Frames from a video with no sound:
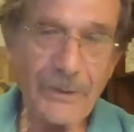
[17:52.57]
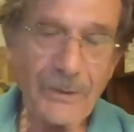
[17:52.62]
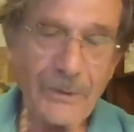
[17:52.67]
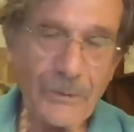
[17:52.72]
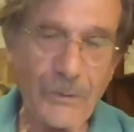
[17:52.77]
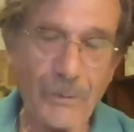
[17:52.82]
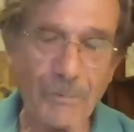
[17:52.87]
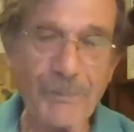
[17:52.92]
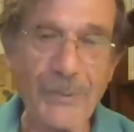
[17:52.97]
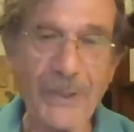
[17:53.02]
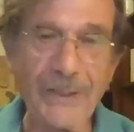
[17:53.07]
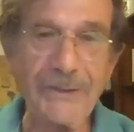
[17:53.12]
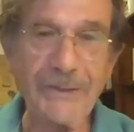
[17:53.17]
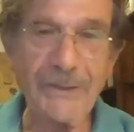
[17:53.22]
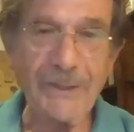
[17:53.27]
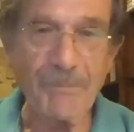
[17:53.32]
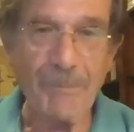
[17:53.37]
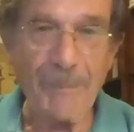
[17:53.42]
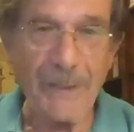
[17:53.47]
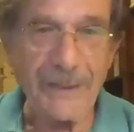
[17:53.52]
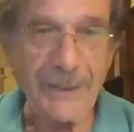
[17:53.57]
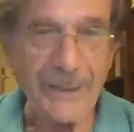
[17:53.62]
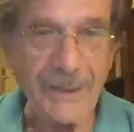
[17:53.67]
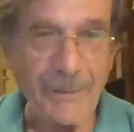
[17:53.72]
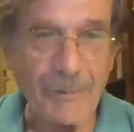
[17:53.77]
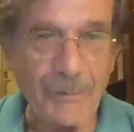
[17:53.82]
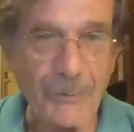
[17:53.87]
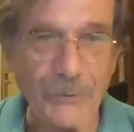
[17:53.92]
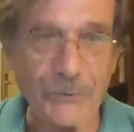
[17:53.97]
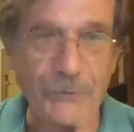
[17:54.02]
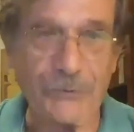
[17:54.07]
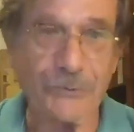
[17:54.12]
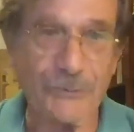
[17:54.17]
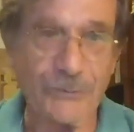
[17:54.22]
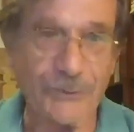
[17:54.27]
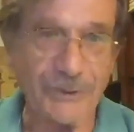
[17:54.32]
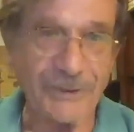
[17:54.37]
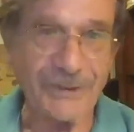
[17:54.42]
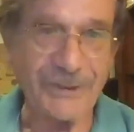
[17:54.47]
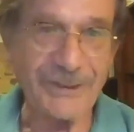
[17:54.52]
comparing many
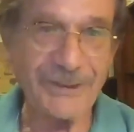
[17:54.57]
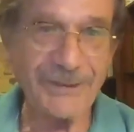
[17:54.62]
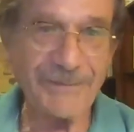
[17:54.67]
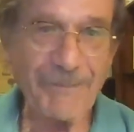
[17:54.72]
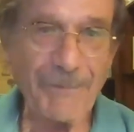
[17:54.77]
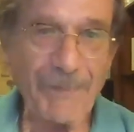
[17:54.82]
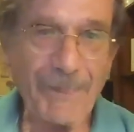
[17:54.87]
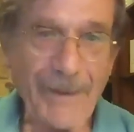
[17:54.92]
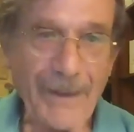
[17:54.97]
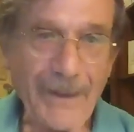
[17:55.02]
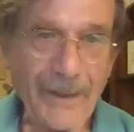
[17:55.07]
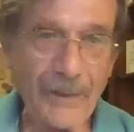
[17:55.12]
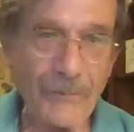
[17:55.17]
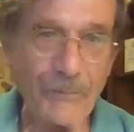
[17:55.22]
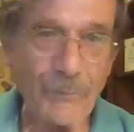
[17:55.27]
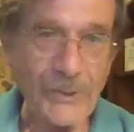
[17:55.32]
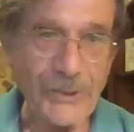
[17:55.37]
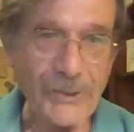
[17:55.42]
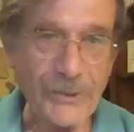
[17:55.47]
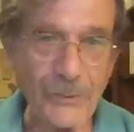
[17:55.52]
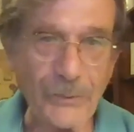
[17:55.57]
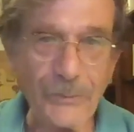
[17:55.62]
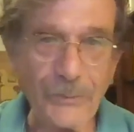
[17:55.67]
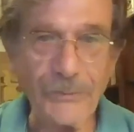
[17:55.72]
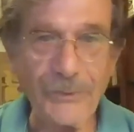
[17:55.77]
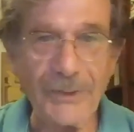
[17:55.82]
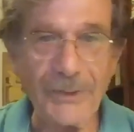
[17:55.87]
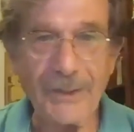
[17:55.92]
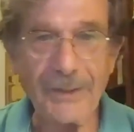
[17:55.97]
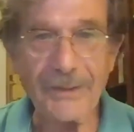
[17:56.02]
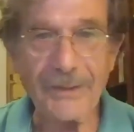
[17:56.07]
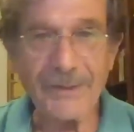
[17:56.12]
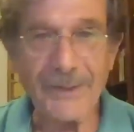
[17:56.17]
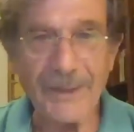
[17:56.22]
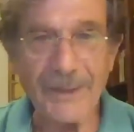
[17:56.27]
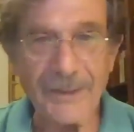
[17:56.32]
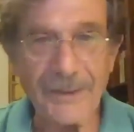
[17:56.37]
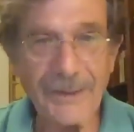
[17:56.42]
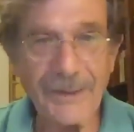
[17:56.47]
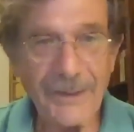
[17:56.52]
laboratories, and we saw that
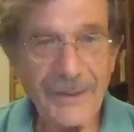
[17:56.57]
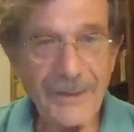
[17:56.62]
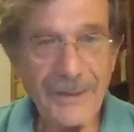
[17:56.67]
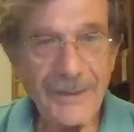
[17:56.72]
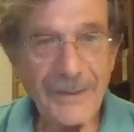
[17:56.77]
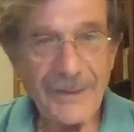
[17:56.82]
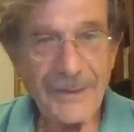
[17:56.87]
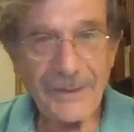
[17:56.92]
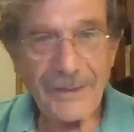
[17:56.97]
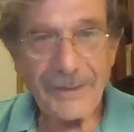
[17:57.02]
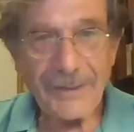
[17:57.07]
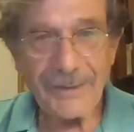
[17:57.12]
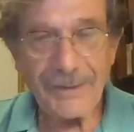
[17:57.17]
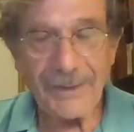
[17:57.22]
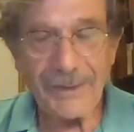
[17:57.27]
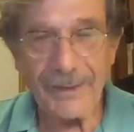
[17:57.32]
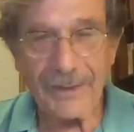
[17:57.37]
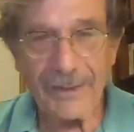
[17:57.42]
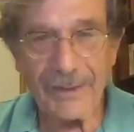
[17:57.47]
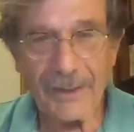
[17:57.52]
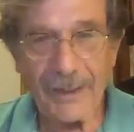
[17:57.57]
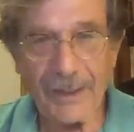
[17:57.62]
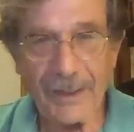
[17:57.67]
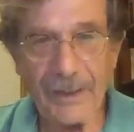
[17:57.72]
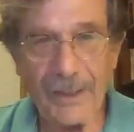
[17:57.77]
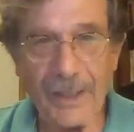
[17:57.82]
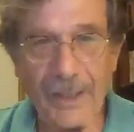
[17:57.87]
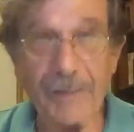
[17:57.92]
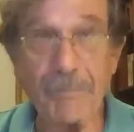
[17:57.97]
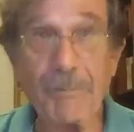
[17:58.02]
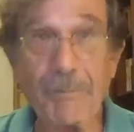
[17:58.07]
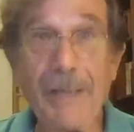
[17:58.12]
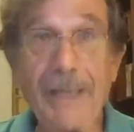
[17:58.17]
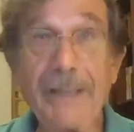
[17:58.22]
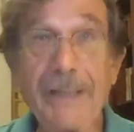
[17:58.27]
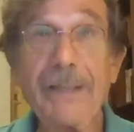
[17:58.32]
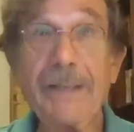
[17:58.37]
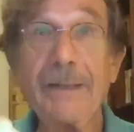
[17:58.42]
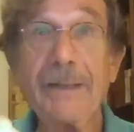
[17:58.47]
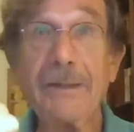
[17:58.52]

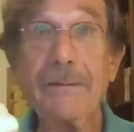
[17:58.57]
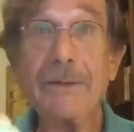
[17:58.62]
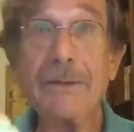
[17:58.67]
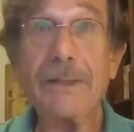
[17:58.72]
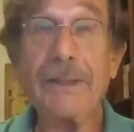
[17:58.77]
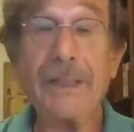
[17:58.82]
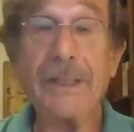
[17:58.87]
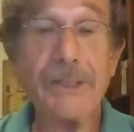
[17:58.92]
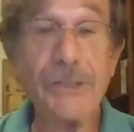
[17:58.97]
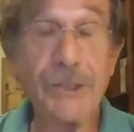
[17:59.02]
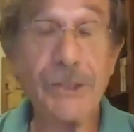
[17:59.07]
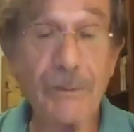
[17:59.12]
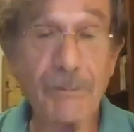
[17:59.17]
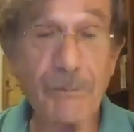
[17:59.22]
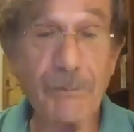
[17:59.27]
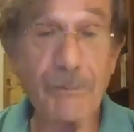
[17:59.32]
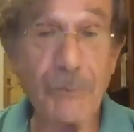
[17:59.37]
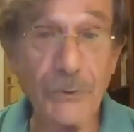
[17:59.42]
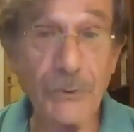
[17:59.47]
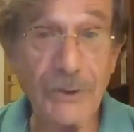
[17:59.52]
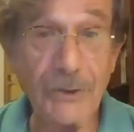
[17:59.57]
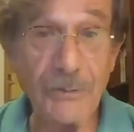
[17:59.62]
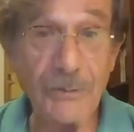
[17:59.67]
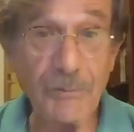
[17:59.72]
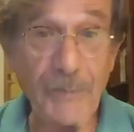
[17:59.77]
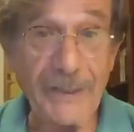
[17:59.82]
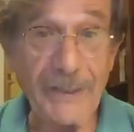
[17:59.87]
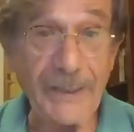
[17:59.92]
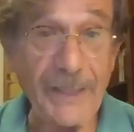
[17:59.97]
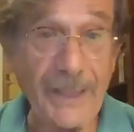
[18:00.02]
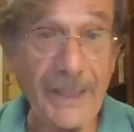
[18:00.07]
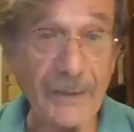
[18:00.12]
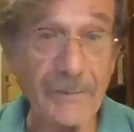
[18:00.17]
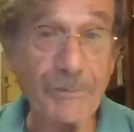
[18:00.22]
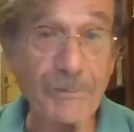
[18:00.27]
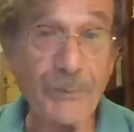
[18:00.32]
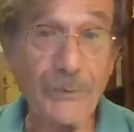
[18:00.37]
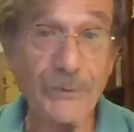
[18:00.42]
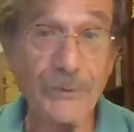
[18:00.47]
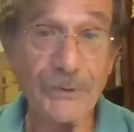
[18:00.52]
in each laboratory, many
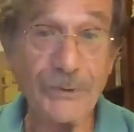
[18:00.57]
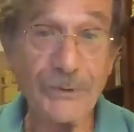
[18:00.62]
endpoints.